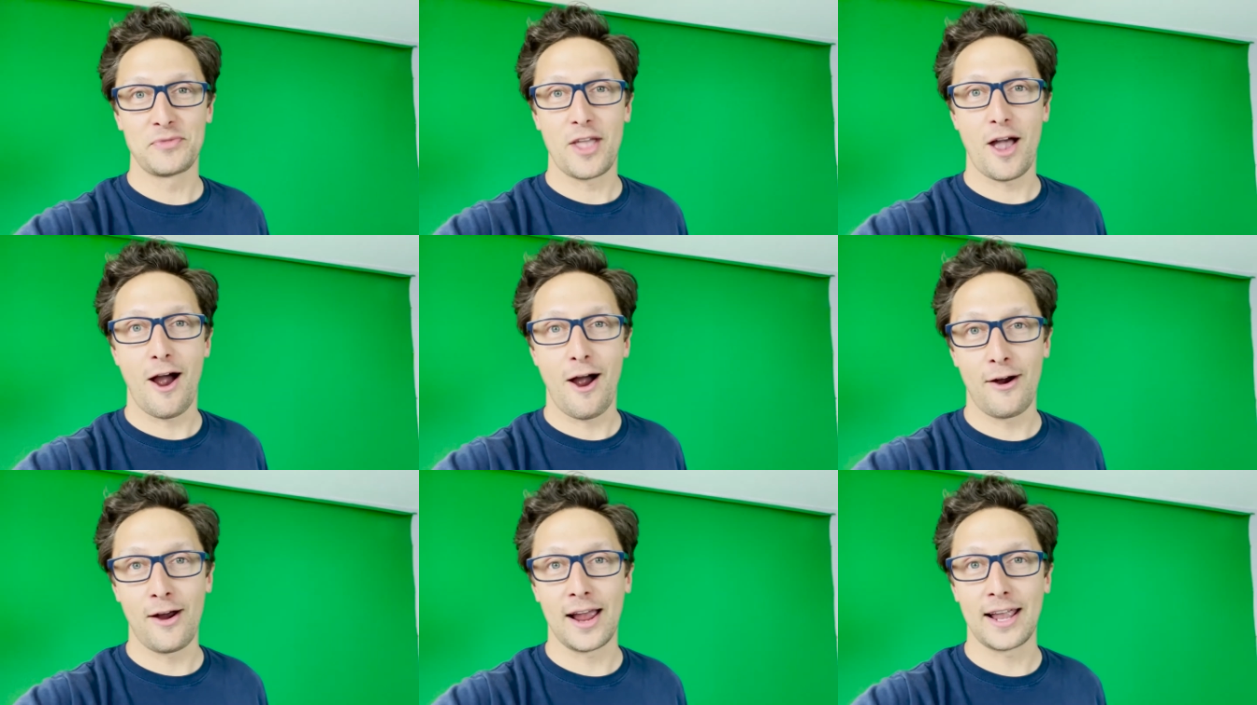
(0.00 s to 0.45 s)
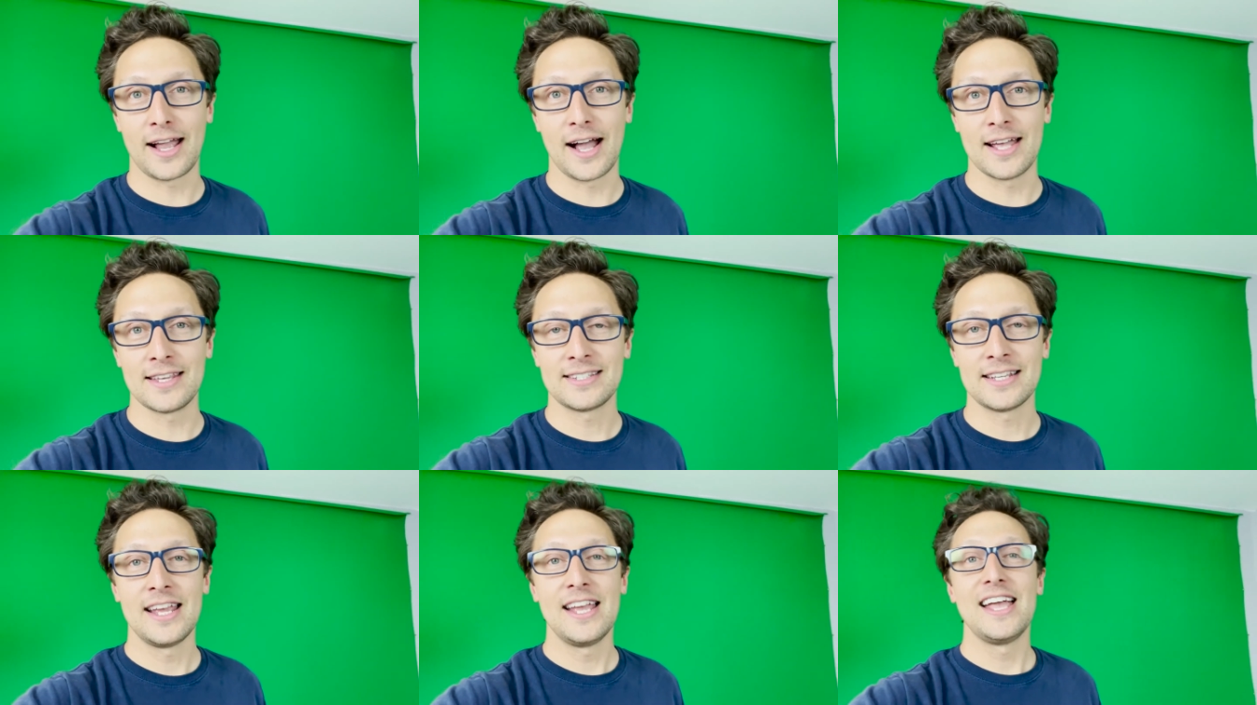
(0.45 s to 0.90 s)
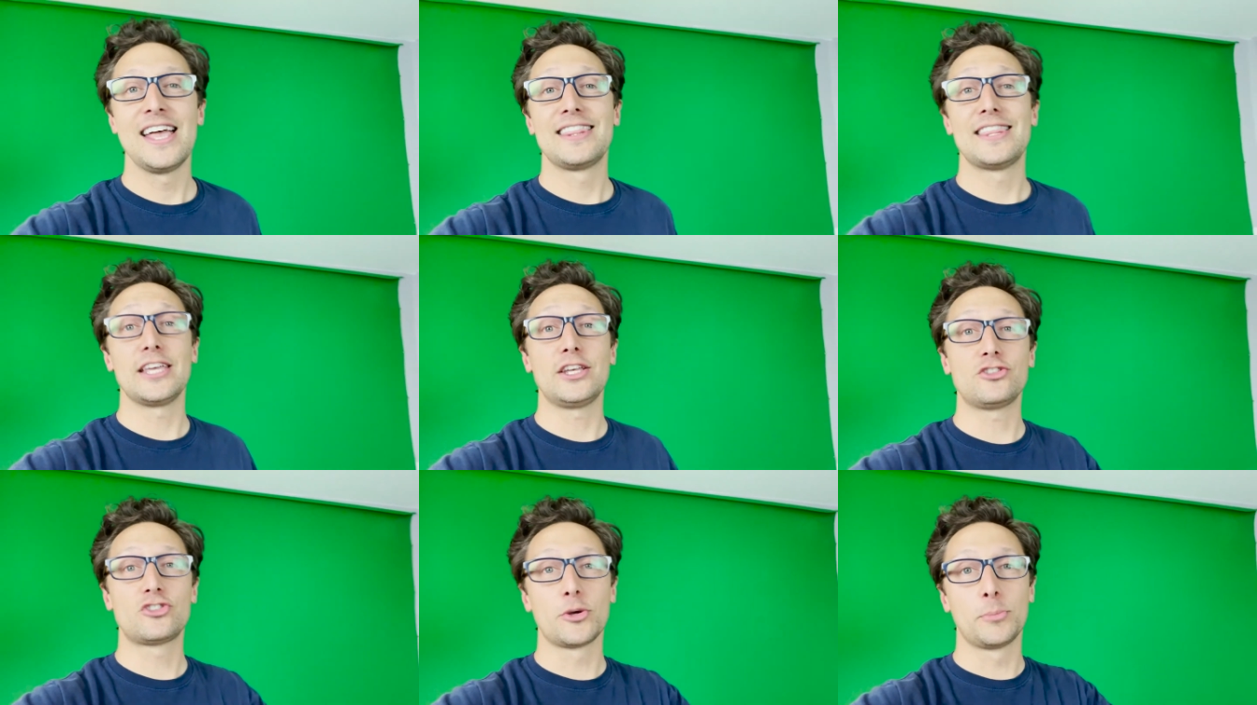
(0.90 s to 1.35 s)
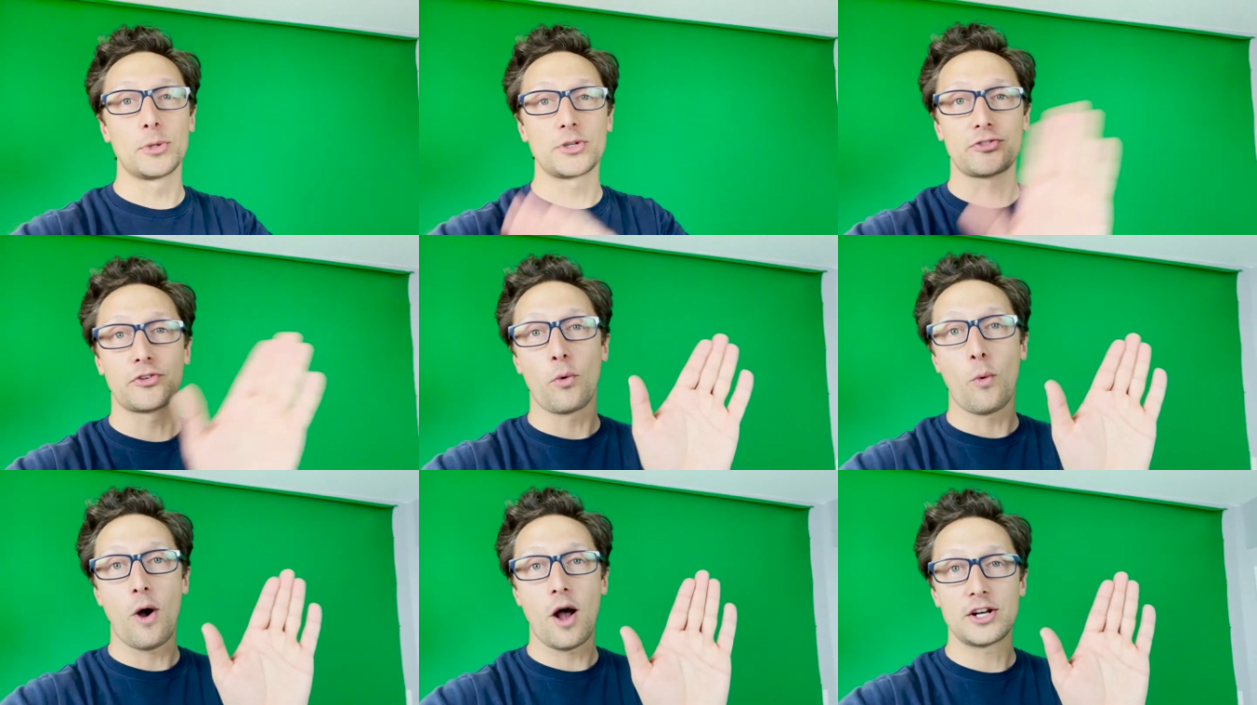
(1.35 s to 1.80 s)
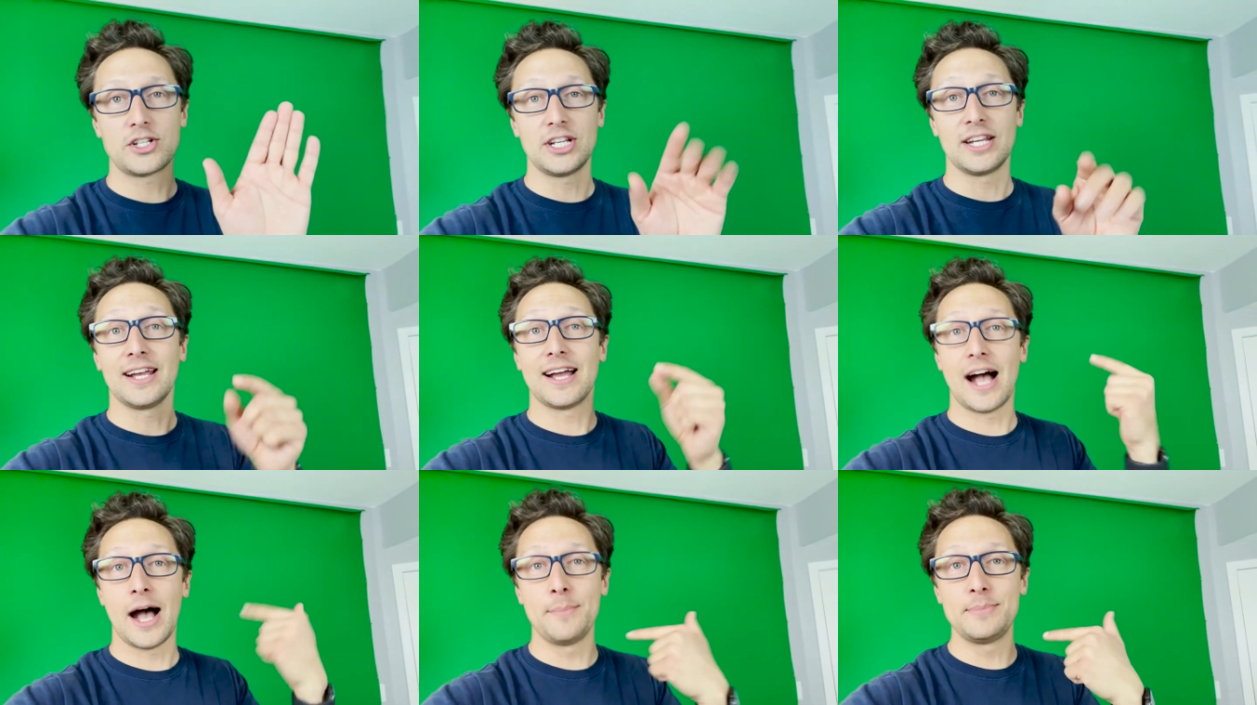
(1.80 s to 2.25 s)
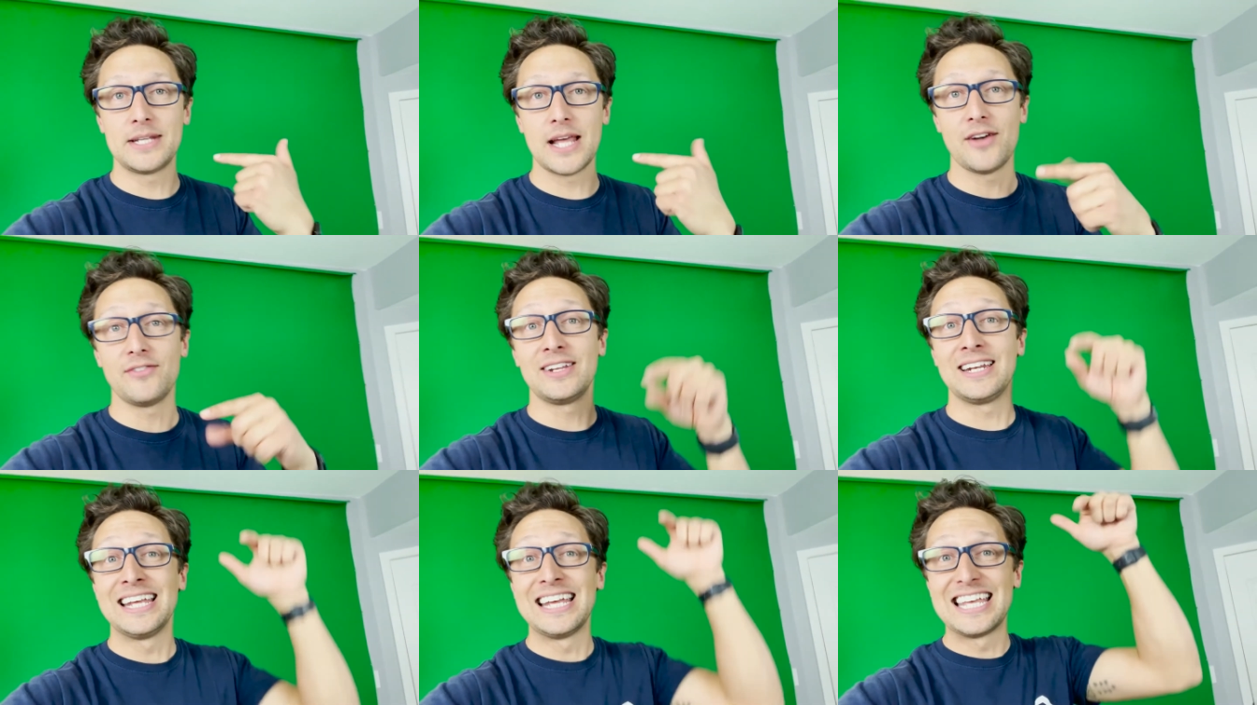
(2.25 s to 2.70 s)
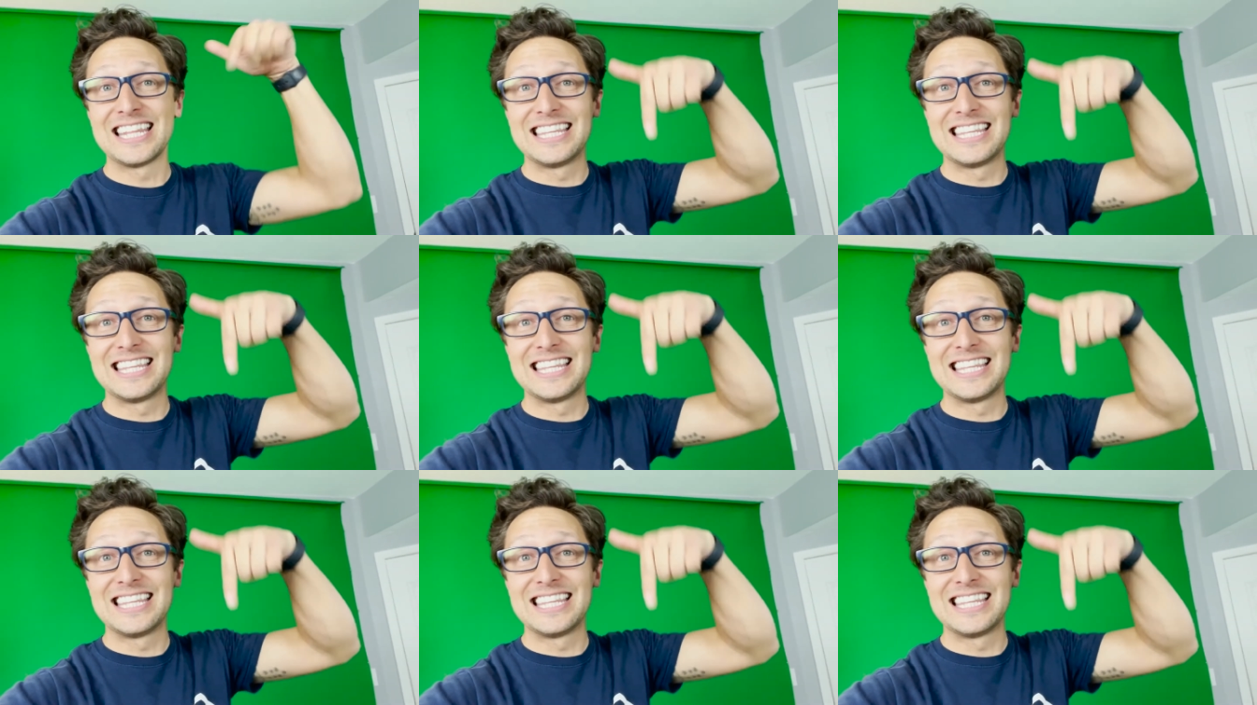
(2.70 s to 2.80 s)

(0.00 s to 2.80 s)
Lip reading: All right, guys, thank you so much for watching. I'm Devin.